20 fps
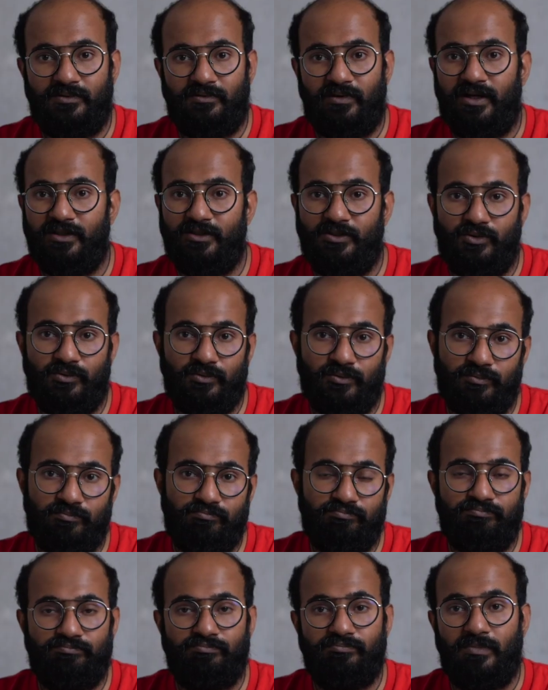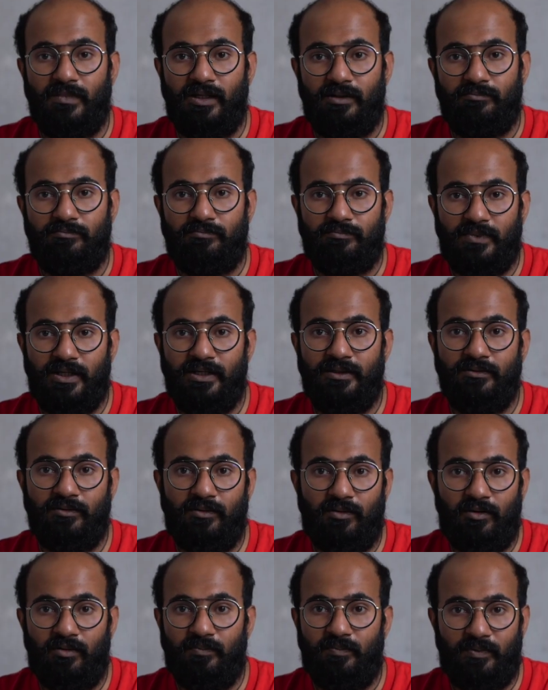tried to
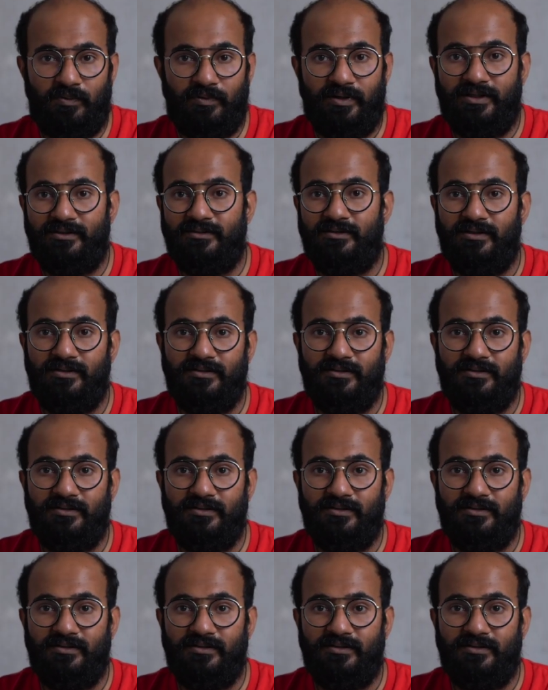incorporate